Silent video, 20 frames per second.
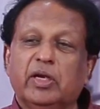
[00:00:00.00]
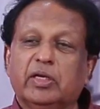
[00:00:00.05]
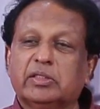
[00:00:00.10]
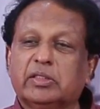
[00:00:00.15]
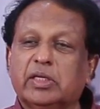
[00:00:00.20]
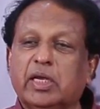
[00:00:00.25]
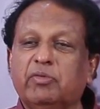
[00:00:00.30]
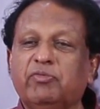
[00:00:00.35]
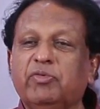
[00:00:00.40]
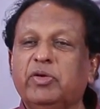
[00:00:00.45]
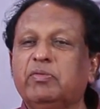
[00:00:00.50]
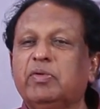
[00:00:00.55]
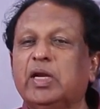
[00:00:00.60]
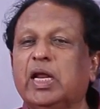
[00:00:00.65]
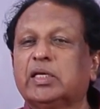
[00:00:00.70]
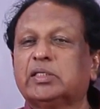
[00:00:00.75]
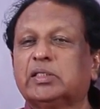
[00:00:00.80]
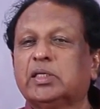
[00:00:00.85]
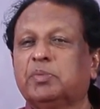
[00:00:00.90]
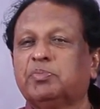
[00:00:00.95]
has said we will
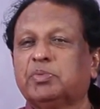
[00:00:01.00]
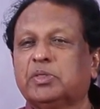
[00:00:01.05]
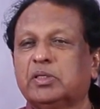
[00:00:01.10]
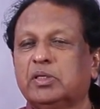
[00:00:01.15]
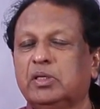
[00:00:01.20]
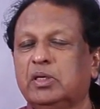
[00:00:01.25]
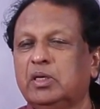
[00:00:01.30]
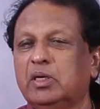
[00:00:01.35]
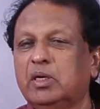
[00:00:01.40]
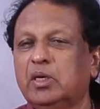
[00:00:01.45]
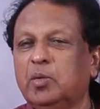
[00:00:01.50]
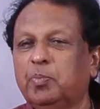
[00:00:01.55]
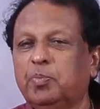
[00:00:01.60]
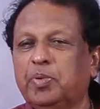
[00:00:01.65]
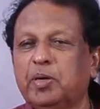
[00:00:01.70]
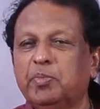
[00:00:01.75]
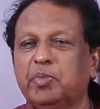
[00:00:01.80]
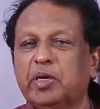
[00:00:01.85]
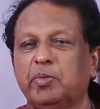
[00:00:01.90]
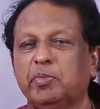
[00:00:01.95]
accept
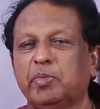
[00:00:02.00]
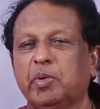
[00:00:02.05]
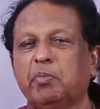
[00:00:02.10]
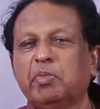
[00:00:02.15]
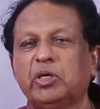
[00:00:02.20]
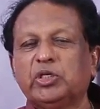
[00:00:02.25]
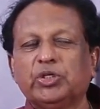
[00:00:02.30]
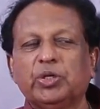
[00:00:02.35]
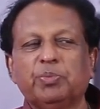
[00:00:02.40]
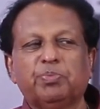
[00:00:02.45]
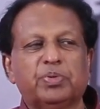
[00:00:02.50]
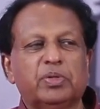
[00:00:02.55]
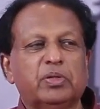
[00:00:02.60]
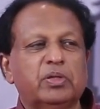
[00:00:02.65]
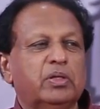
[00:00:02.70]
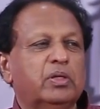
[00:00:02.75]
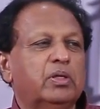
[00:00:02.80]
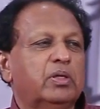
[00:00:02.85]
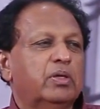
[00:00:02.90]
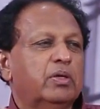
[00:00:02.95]
permanent membership
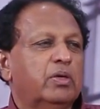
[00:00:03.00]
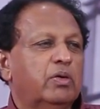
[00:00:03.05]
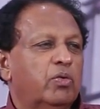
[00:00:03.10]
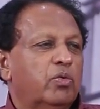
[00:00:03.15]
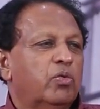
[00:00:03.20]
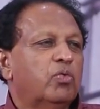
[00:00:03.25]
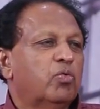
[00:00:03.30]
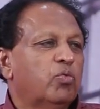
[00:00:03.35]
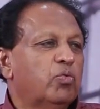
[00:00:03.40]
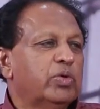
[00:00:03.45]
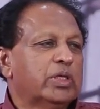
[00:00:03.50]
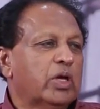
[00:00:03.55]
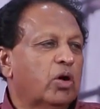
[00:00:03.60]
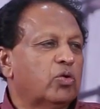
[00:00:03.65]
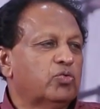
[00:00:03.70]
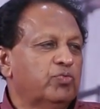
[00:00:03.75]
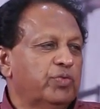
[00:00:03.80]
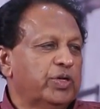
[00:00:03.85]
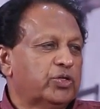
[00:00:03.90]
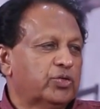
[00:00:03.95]

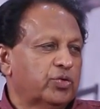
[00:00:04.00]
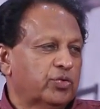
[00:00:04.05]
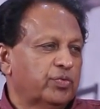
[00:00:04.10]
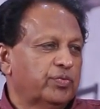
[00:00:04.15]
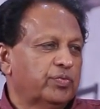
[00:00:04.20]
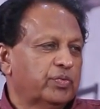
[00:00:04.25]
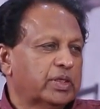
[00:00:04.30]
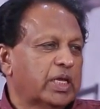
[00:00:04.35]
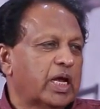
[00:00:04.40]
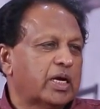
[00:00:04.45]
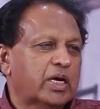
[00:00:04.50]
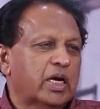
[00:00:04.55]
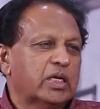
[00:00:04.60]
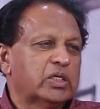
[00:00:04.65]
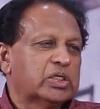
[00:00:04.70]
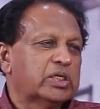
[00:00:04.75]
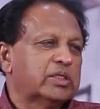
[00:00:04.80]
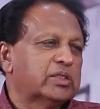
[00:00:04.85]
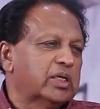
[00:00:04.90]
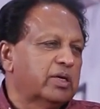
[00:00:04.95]
without veto. That
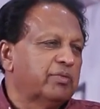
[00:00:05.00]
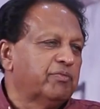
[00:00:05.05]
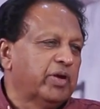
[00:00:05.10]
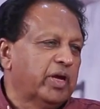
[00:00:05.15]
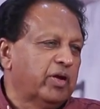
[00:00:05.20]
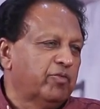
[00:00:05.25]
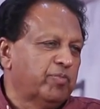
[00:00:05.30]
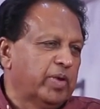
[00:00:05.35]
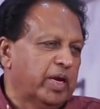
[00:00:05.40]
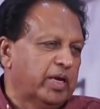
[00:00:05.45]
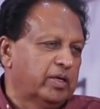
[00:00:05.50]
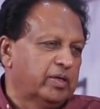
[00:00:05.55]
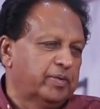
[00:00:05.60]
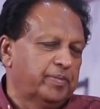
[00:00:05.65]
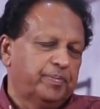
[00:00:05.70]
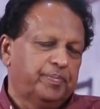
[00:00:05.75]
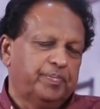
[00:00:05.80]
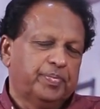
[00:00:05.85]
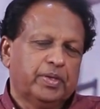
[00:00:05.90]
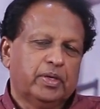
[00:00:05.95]
concession we have made.
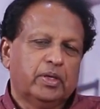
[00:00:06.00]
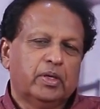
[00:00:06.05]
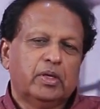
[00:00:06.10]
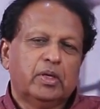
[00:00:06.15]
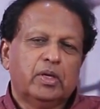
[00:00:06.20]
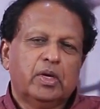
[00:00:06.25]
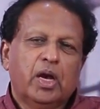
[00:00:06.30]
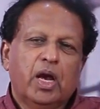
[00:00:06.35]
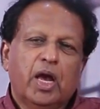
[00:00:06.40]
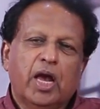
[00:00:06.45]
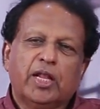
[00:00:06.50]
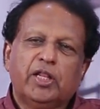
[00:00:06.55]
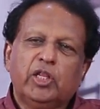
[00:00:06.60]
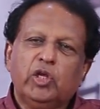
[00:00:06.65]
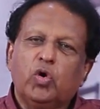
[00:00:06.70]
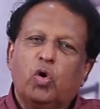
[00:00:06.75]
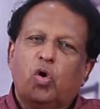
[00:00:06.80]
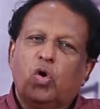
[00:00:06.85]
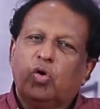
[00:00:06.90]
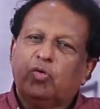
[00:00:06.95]
And
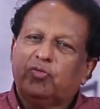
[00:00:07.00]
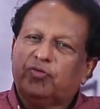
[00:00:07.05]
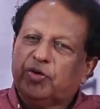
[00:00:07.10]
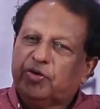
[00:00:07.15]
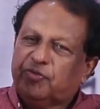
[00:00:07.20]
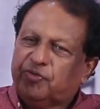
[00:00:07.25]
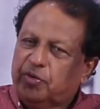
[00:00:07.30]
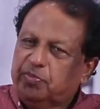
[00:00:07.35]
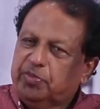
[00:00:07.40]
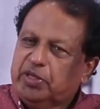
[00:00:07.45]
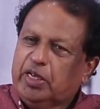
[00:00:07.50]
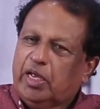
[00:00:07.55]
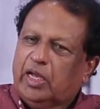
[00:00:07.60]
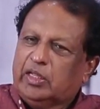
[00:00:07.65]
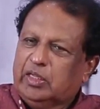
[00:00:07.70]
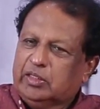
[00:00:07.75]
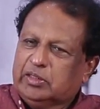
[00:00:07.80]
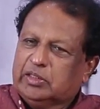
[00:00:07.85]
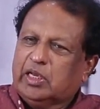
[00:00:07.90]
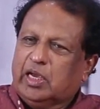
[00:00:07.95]
the offer from the
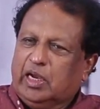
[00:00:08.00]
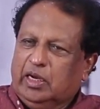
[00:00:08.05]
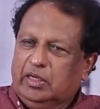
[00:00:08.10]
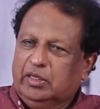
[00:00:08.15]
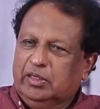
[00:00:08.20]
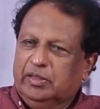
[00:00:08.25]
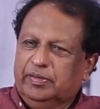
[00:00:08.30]
other side